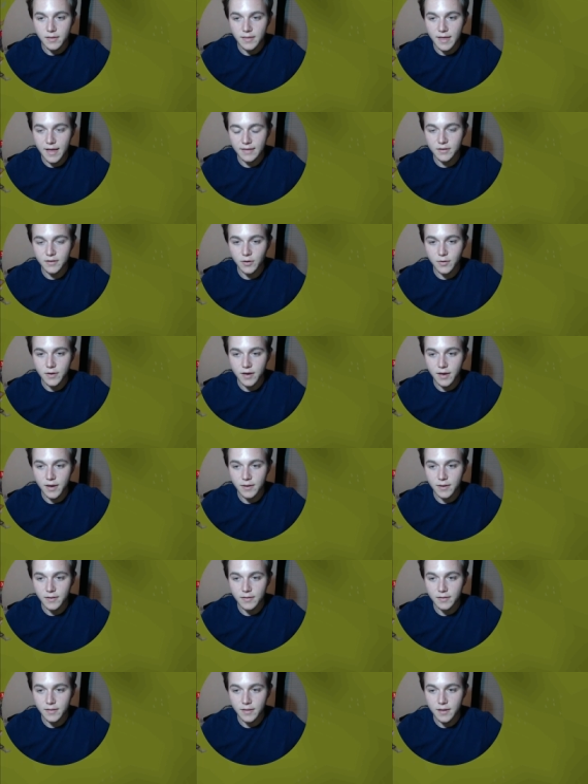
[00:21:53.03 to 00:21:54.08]
That's
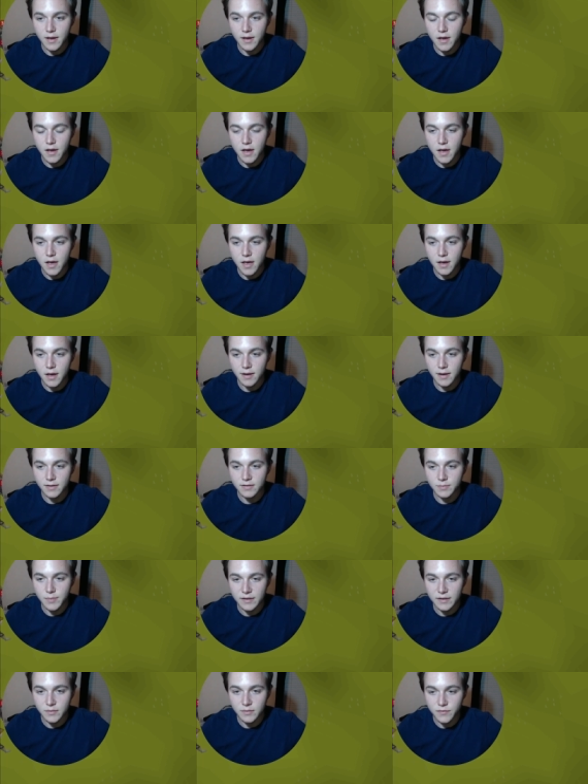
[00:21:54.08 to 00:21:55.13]
okay. Uh, I
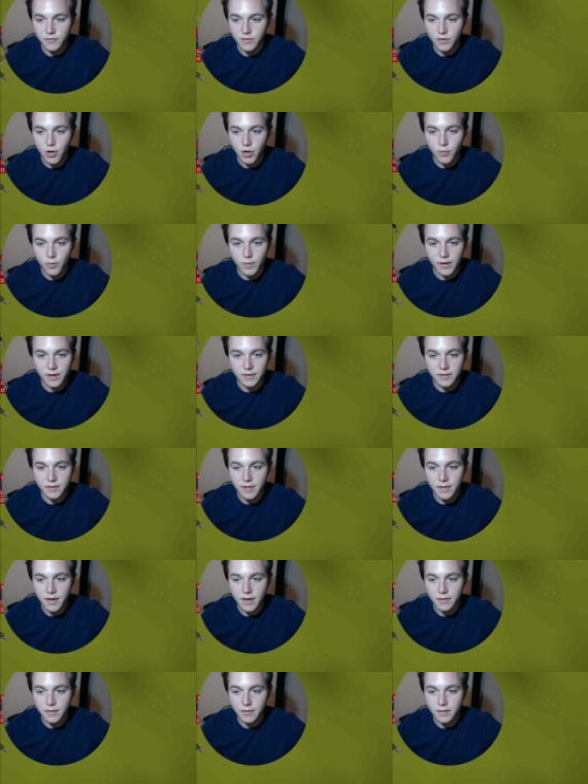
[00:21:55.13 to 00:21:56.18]
expect him for no
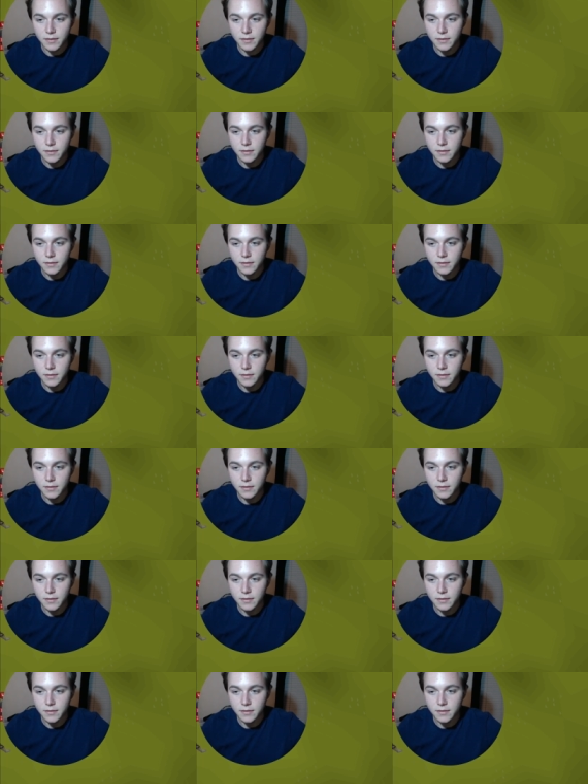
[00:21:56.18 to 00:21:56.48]
reason then.